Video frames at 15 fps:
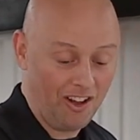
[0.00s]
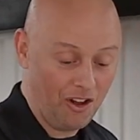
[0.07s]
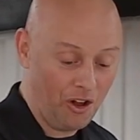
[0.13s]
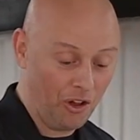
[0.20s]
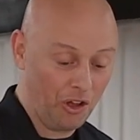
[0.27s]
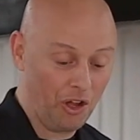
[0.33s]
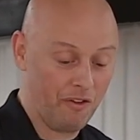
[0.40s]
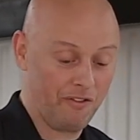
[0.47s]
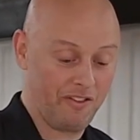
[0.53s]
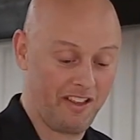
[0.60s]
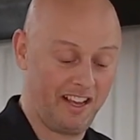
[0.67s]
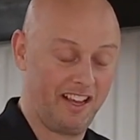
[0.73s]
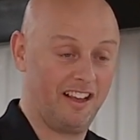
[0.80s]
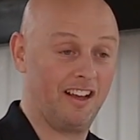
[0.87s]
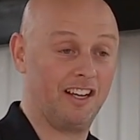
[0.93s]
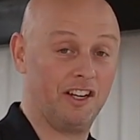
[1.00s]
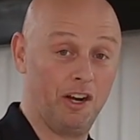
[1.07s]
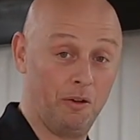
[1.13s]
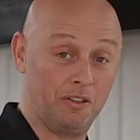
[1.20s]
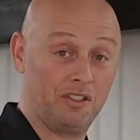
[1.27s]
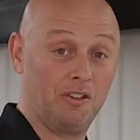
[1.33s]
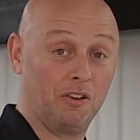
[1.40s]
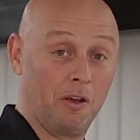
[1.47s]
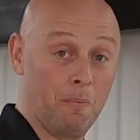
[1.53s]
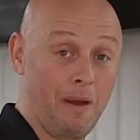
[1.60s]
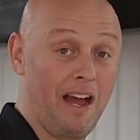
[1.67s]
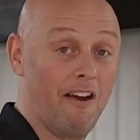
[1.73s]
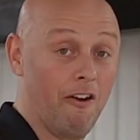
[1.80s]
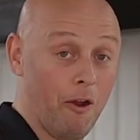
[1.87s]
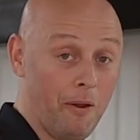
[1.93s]
all over the, stuck a
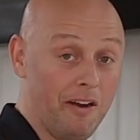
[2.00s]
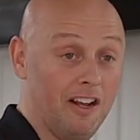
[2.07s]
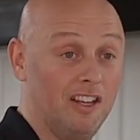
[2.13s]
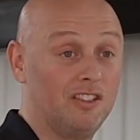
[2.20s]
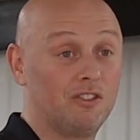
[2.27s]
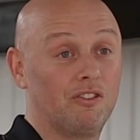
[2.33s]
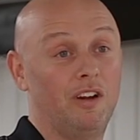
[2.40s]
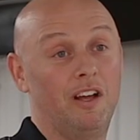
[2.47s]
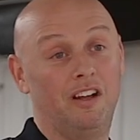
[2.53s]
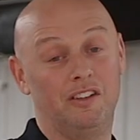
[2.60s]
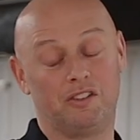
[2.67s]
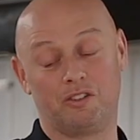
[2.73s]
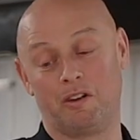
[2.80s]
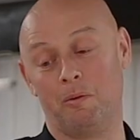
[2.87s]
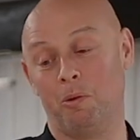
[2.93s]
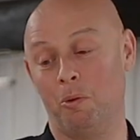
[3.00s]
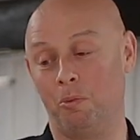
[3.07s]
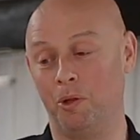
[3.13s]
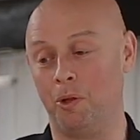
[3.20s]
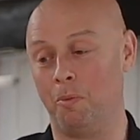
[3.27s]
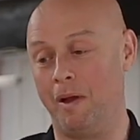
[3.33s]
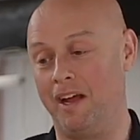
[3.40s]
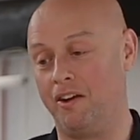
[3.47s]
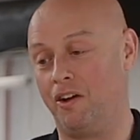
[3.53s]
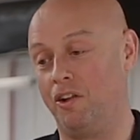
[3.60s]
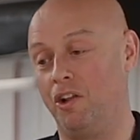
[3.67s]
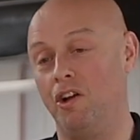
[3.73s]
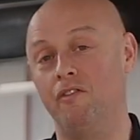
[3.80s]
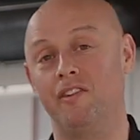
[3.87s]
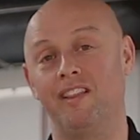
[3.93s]
biro in it and scribbled blue pen
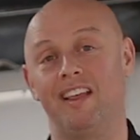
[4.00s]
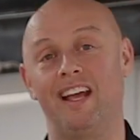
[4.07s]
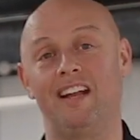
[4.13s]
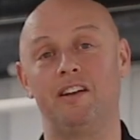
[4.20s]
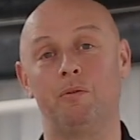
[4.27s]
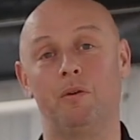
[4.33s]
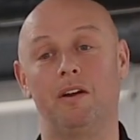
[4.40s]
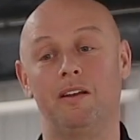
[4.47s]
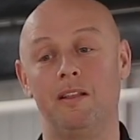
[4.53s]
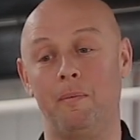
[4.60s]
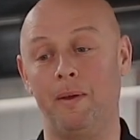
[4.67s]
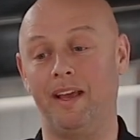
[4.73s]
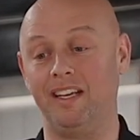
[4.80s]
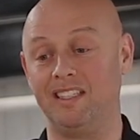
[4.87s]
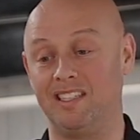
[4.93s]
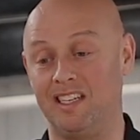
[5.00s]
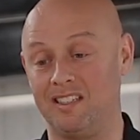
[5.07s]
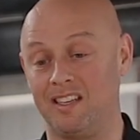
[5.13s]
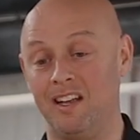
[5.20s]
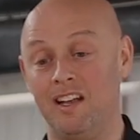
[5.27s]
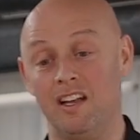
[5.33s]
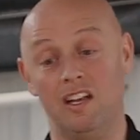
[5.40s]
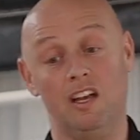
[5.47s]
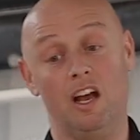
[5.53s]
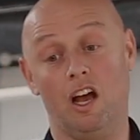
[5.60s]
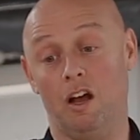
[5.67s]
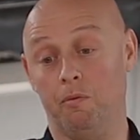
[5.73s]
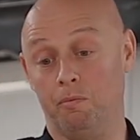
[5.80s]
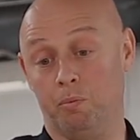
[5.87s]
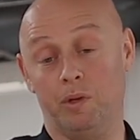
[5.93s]
all over the end of one of the pieces.
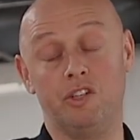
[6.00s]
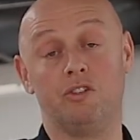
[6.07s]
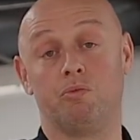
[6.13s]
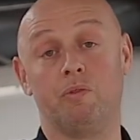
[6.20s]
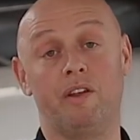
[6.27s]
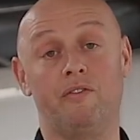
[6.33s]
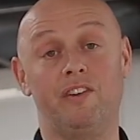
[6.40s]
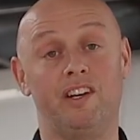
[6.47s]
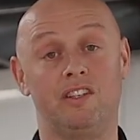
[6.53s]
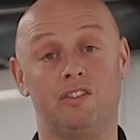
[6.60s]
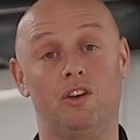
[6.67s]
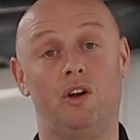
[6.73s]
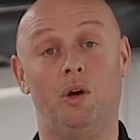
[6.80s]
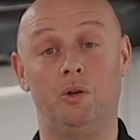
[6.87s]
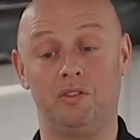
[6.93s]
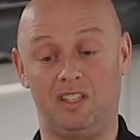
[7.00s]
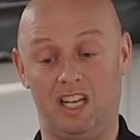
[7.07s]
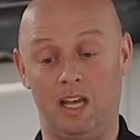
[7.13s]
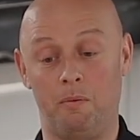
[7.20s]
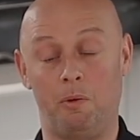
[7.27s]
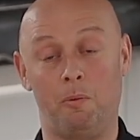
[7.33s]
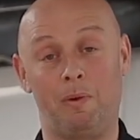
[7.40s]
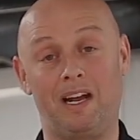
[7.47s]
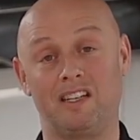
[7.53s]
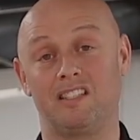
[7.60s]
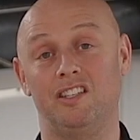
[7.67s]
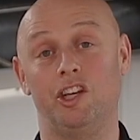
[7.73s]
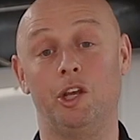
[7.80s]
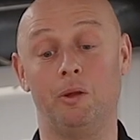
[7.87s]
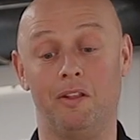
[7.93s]
We just refinished the whole table back
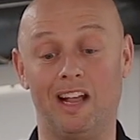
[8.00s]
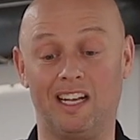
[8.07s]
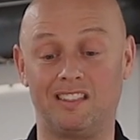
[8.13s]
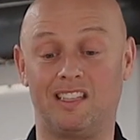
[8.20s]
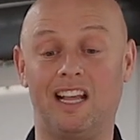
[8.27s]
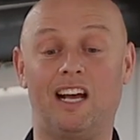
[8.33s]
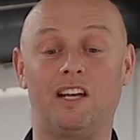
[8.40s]
to new, and that's